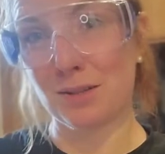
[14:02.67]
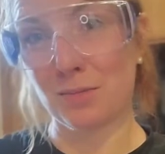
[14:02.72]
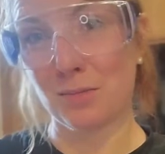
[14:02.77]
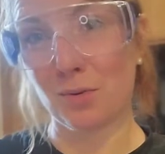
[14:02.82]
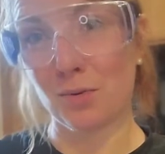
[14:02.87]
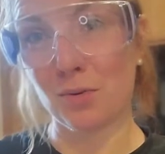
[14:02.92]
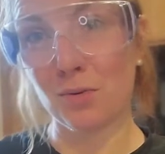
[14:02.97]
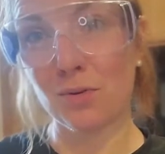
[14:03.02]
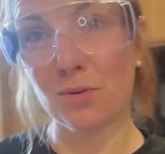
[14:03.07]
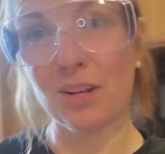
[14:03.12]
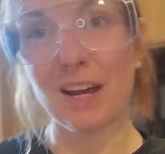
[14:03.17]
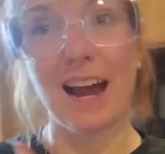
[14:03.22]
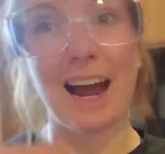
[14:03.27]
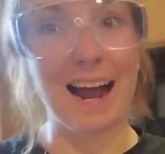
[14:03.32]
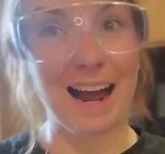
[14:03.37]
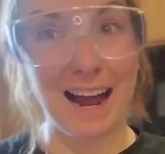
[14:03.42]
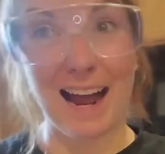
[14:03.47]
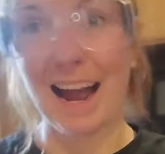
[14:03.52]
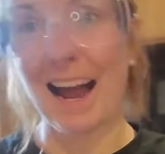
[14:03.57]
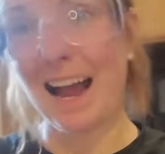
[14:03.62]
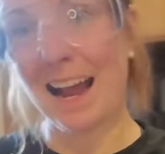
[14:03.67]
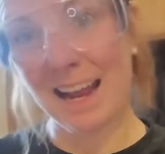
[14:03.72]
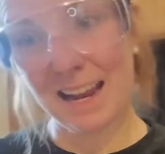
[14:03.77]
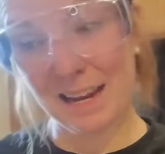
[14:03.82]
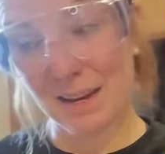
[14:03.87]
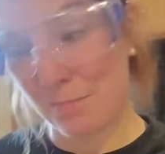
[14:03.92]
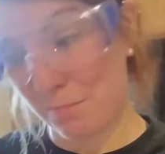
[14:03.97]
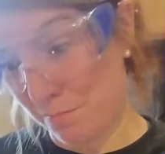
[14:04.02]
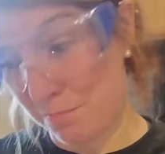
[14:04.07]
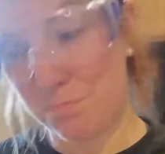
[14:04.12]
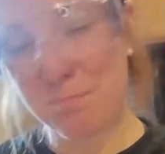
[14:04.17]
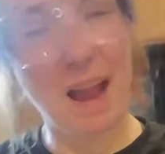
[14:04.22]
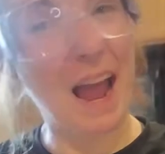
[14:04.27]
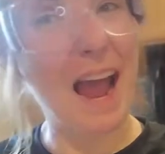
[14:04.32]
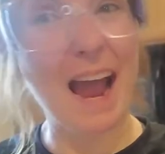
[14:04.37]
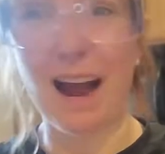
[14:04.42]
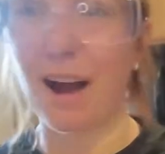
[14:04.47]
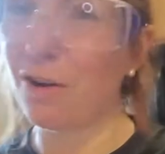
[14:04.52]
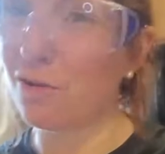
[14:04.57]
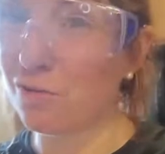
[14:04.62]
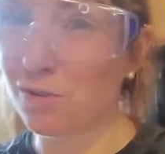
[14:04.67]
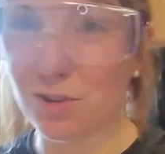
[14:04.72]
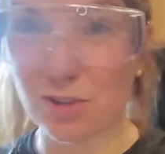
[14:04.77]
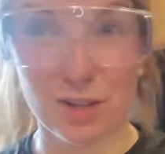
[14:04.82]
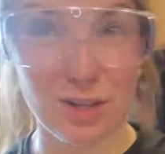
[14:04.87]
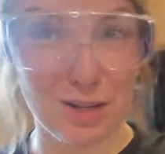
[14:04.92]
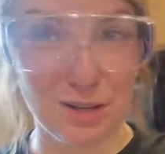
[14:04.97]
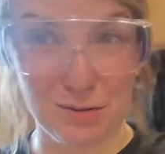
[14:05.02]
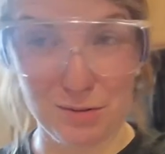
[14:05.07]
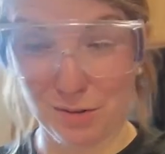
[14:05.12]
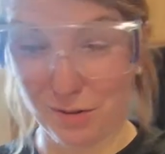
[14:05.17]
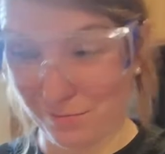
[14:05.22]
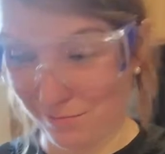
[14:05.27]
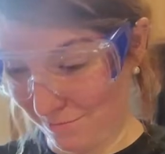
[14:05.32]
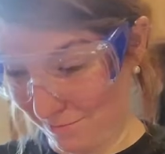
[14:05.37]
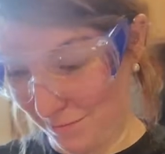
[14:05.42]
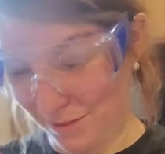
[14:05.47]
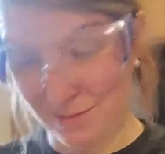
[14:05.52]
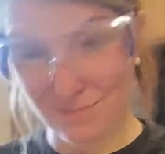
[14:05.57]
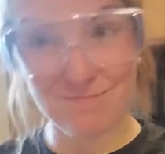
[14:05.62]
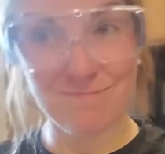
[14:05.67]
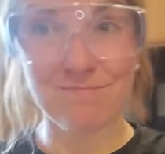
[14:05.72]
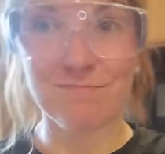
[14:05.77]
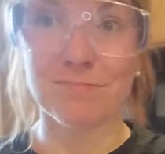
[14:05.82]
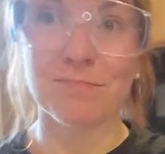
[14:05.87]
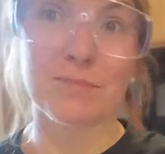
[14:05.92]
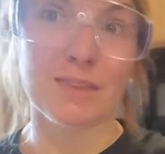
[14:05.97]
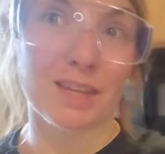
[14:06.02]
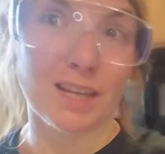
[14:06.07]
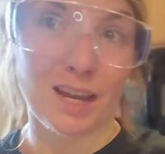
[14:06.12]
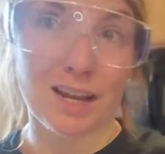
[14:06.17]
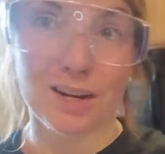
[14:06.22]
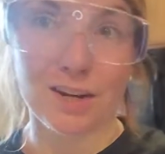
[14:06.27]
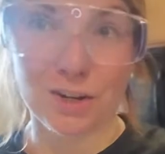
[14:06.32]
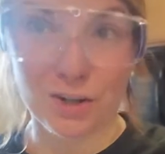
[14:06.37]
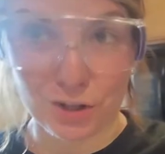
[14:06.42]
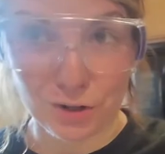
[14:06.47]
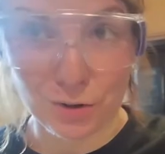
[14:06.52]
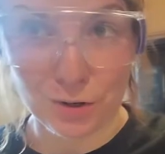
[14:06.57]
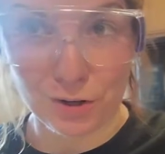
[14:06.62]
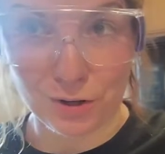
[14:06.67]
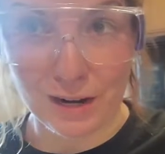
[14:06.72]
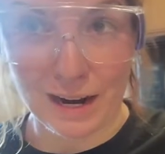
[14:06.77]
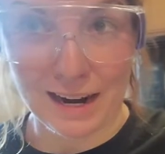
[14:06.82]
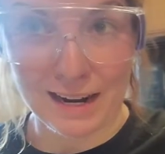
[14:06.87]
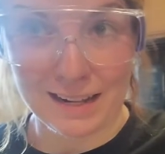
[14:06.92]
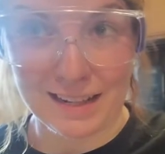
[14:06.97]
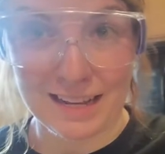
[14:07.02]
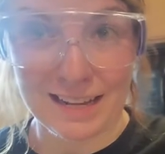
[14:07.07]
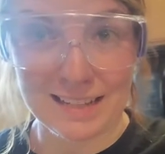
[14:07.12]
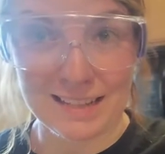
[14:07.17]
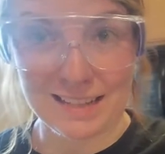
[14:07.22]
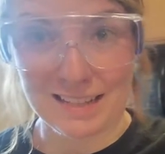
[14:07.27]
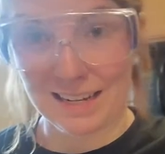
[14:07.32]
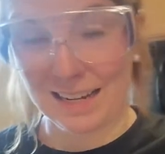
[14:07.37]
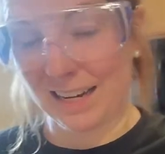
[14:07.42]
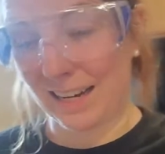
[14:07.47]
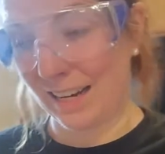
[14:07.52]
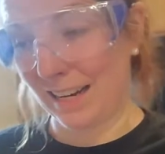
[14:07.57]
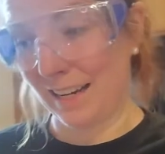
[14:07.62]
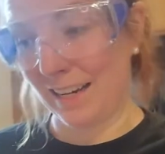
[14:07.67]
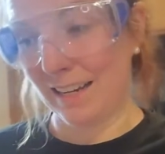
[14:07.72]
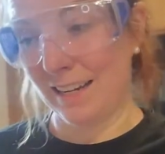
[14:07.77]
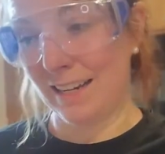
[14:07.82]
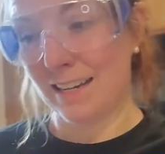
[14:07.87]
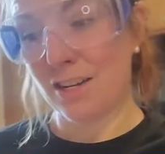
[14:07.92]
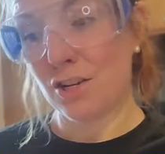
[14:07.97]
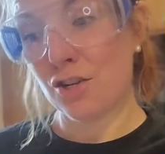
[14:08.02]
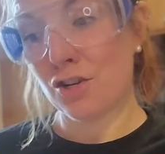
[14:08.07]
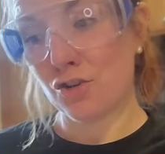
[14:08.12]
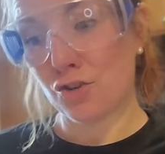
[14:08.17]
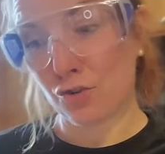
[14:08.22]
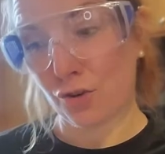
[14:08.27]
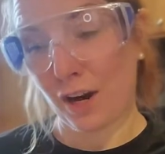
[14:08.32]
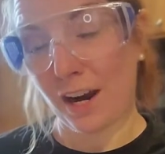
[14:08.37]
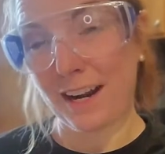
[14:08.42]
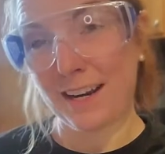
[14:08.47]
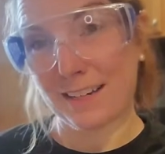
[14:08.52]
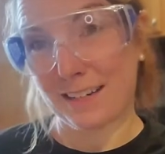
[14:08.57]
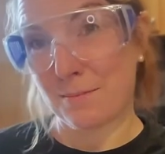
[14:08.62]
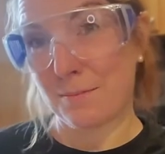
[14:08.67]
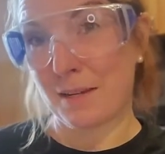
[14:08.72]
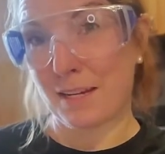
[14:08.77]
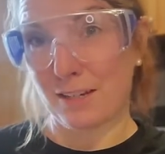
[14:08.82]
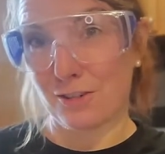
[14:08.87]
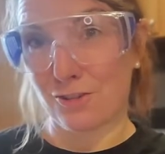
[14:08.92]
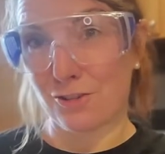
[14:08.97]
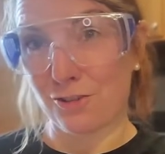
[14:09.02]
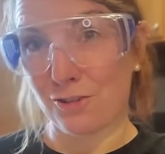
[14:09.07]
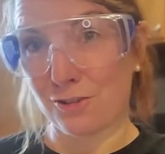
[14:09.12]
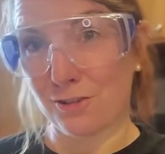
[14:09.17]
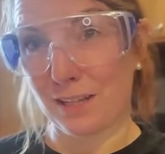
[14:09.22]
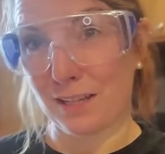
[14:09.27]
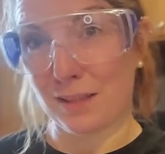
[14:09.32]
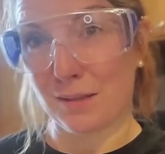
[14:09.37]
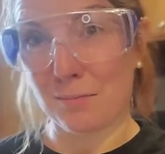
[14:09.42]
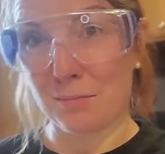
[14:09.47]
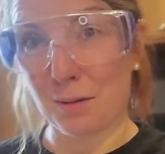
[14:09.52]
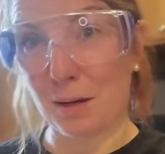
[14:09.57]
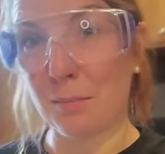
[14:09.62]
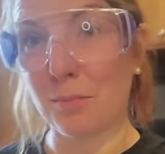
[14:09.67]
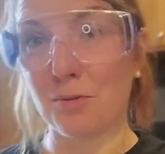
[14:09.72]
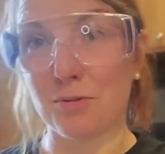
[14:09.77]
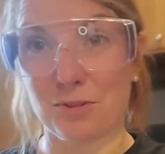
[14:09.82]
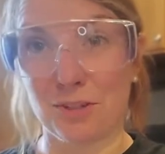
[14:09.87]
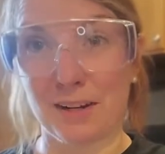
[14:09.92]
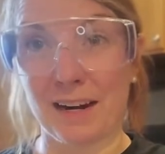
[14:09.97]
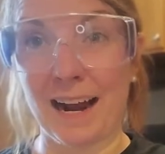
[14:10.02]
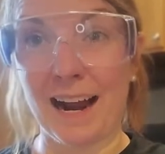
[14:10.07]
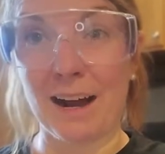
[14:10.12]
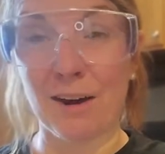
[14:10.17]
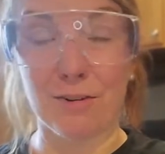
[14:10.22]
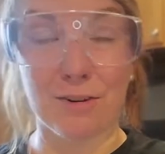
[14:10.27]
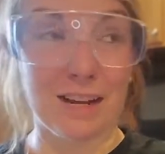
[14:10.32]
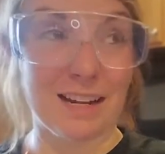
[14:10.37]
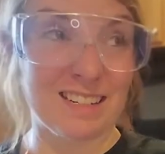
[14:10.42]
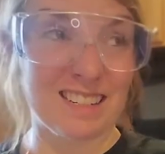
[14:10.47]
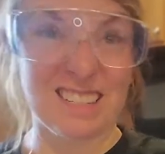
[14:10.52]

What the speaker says: mold, I pound the doo-doo out of that thing, trying to make sure that the bubbles are out.